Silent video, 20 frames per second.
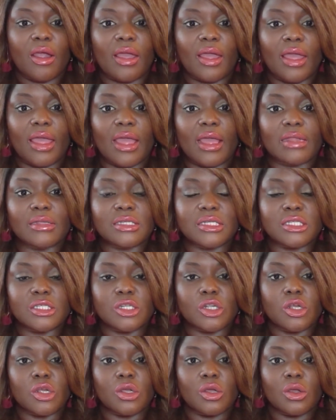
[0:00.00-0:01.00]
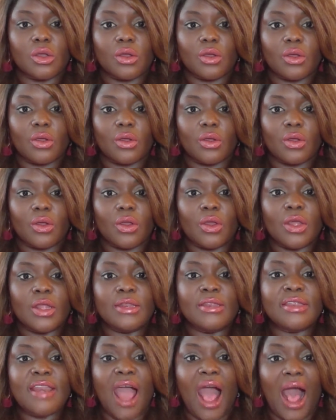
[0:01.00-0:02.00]
it's
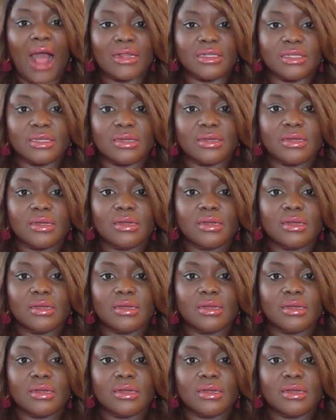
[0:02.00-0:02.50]
not